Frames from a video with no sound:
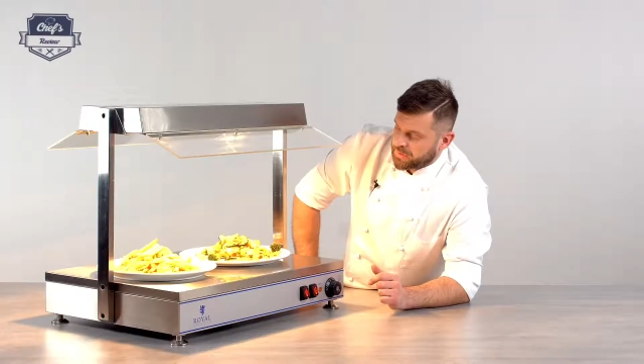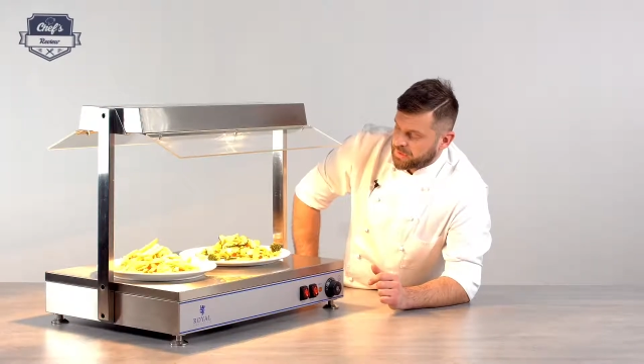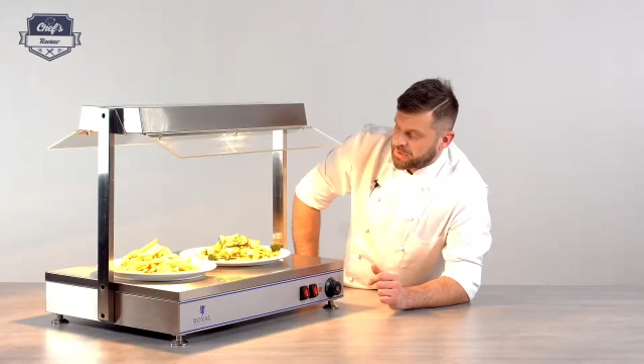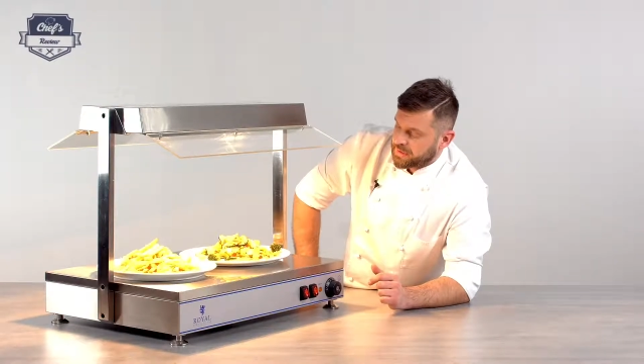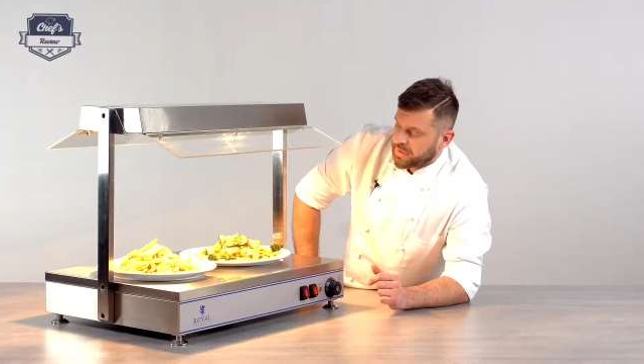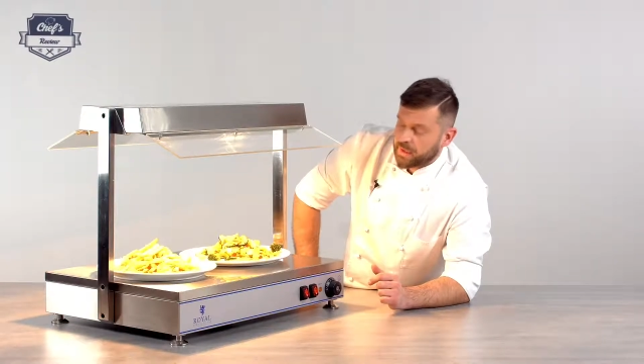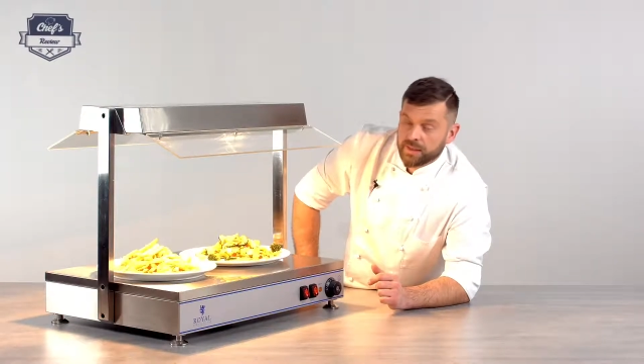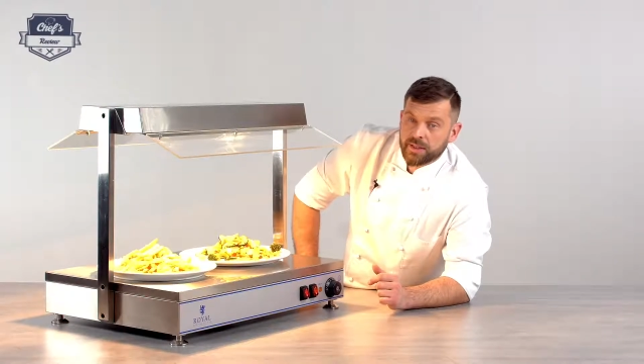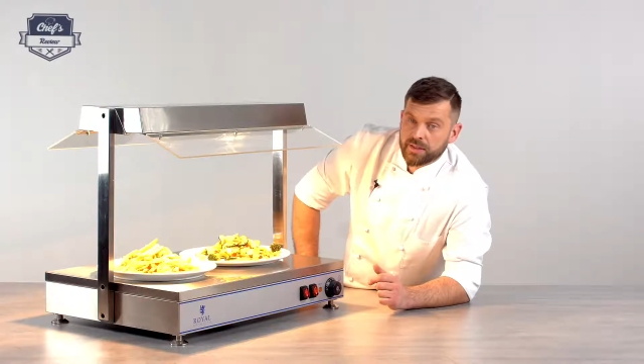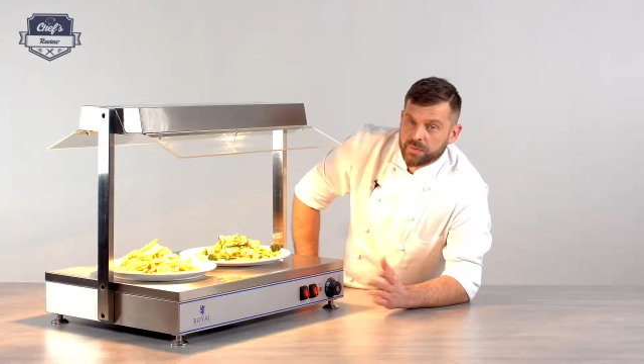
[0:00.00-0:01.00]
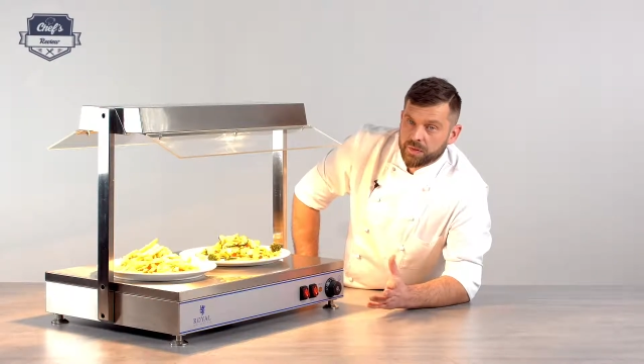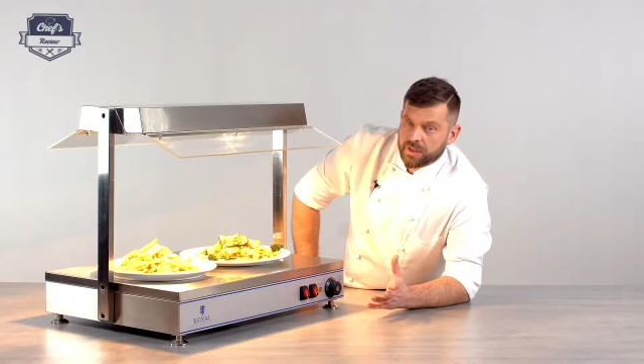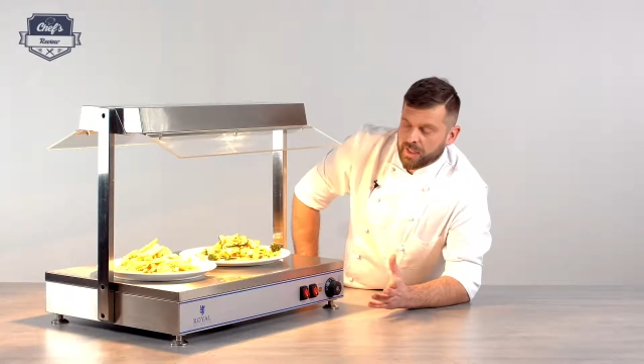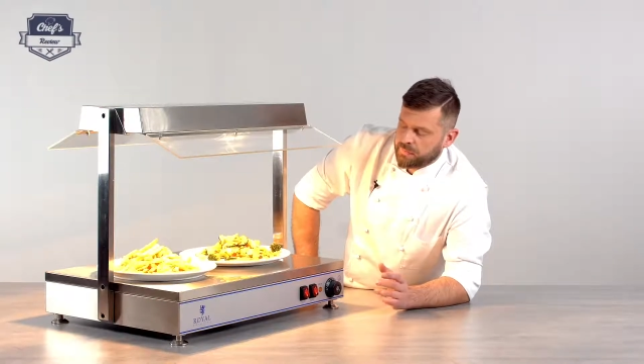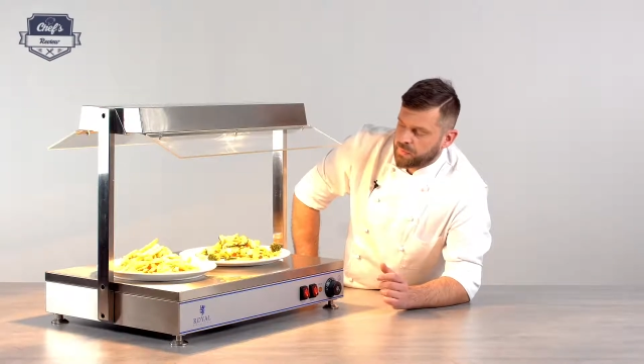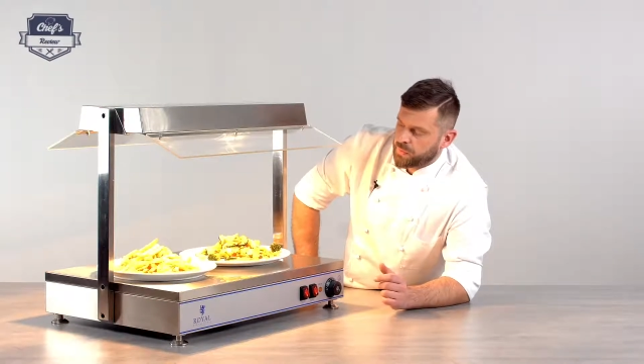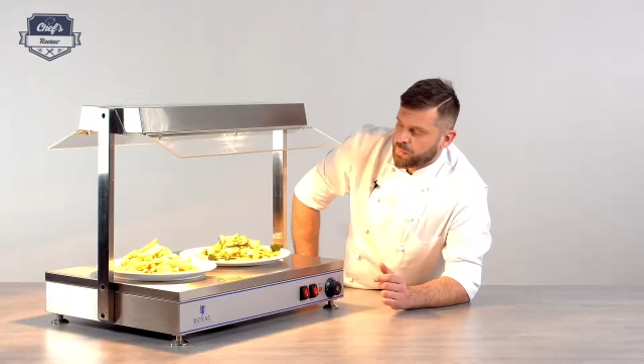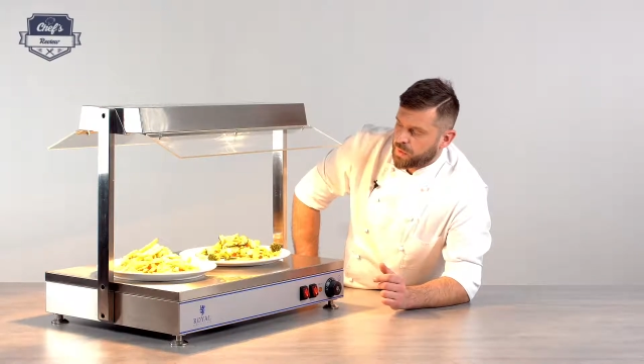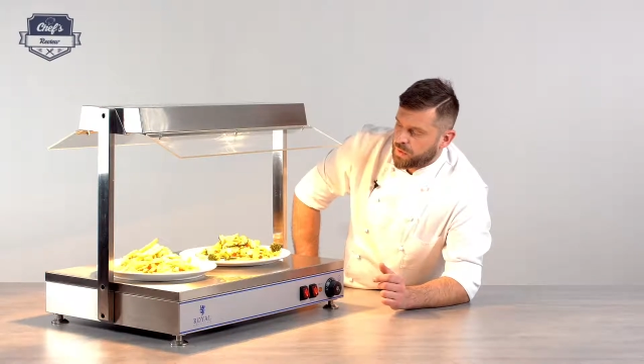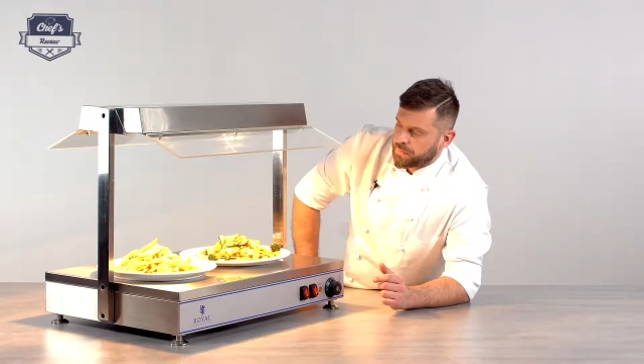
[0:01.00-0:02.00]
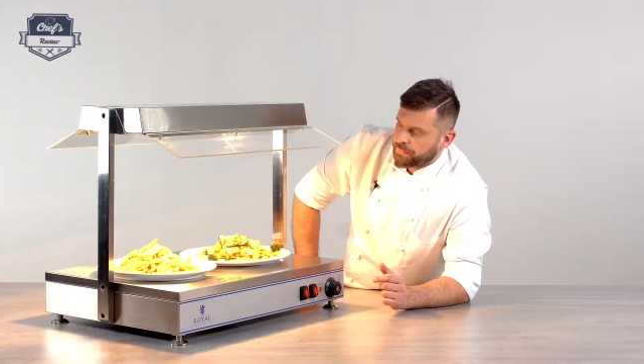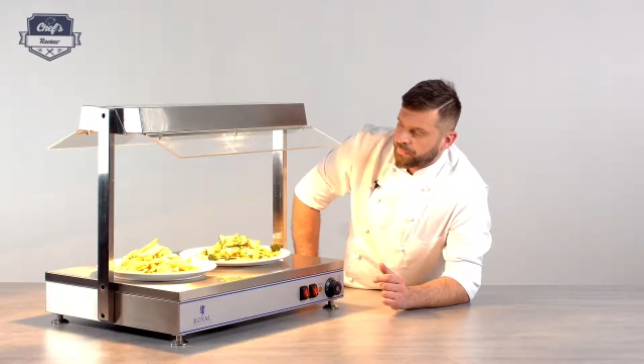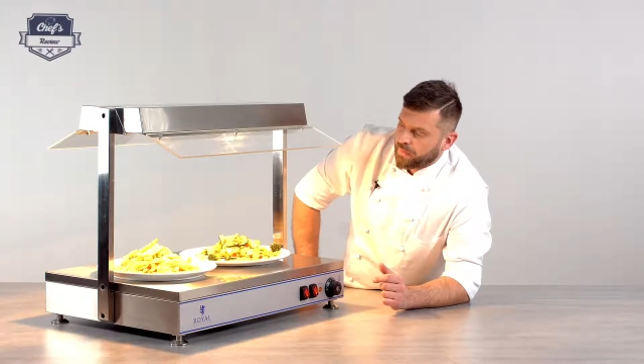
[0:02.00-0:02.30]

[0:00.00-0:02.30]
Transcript: dishes that need to be kept warm.